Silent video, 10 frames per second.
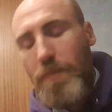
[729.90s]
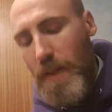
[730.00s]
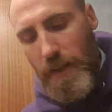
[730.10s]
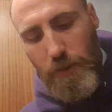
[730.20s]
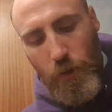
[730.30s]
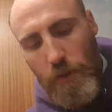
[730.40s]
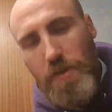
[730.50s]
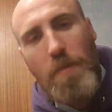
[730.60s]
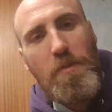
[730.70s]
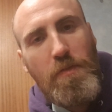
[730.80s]
and doing
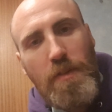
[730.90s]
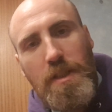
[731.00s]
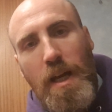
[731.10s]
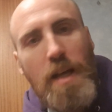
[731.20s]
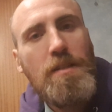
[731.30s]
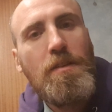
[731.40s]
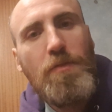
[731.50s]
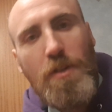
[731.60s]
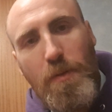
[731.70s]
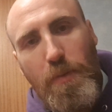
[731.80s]
something fantastic
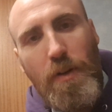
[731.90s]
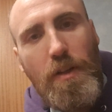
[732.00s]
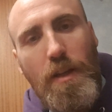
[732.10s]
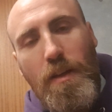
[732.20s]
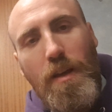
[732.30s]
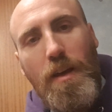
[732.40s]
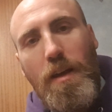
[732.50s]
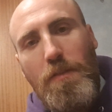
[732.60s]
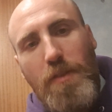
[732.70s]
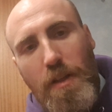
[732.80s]
for your body
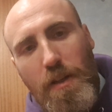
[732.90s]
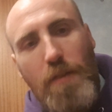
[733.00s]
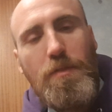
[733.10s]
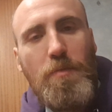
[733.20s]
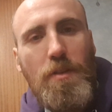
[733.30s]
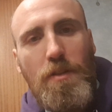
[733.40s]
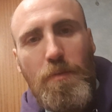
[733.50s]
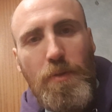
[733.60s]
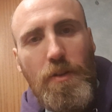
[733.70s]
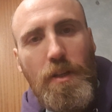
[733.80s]
and feeling comfortable in your
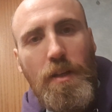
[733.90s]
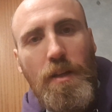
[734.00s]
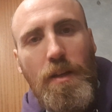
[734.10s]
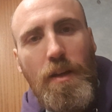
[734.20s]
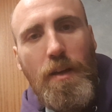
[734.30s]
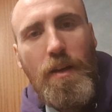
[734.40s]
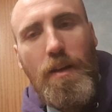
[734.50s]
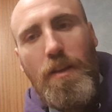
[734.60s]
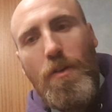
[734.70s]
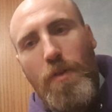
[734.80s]
body.
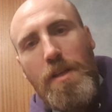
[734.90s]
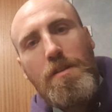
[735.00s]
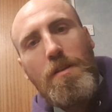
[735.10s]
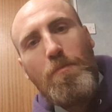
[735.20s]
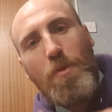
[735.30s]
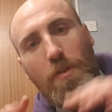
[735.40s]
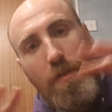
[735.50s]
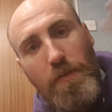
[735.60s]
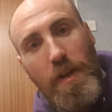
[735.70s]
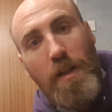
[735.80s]
And the reason that more
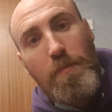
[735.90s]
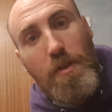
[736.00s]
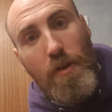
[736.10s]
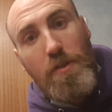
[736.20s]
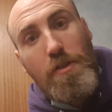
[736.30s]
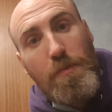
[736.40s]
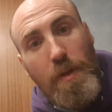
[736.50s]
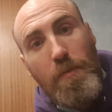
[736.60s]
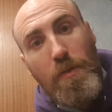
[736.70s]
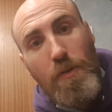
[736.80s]
developed conscious
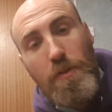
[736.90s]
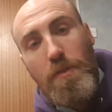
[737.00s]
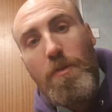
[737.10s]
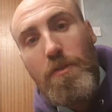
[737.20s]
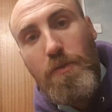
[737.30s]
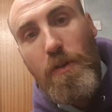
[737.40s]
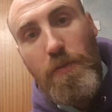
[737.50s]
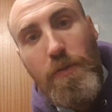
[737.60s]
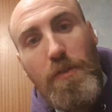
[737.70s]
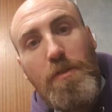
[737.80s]
people go towards raw
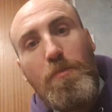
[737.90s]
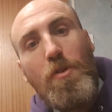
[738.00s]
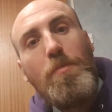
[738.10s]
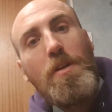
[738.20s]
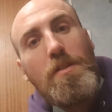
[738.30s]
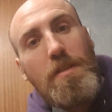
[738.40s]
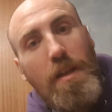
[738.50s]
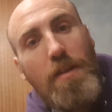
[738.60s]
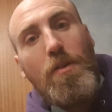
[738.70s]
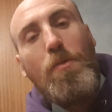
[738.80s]
food is more because
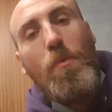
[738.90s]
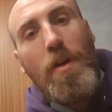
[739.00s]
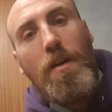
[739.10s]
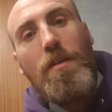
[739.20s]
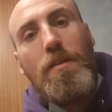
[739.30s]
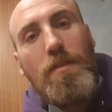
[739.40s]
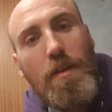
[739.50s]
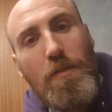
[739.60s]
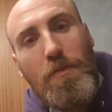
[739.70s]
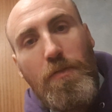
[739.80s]
they're aware and
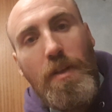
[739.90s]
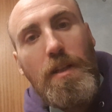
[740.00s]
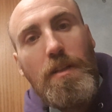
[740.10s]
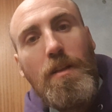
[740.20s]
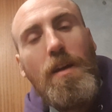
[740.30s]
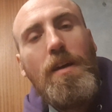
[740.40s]
can feel